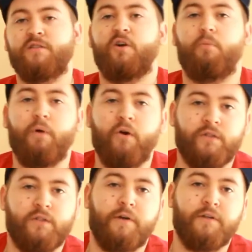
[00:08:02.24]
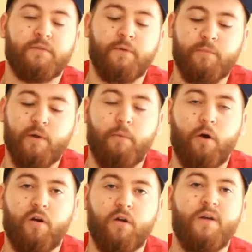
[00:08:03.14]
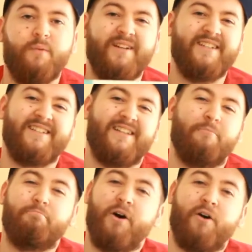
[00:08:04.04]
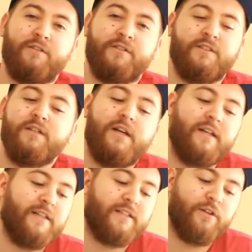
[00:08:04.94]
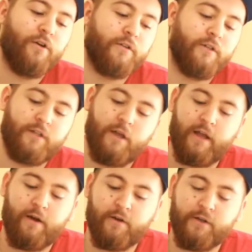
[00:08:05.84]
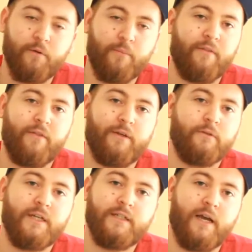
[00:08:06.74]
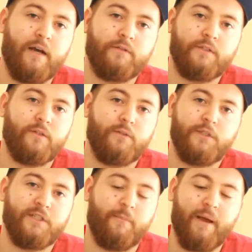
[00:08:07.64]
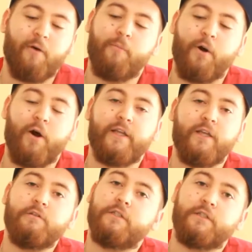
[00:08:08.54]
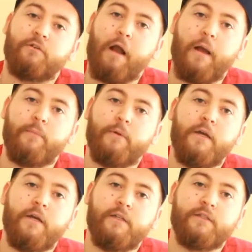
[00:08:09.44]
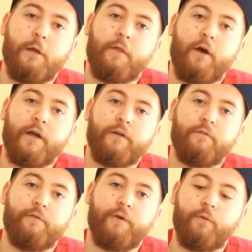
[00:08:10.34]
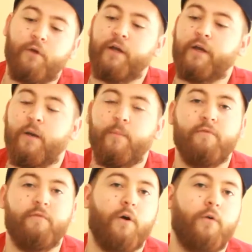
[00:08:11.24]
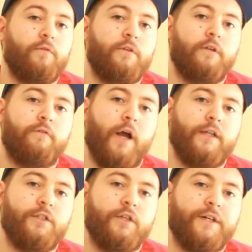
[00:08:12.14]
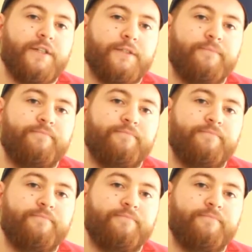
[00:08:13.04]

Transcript: So not a box, I suppose it's supposed to be a block. But it is still a box. Let's not argue about the little details. It's all just about buying useless crap so that I can feel like I'm involved in a franchise.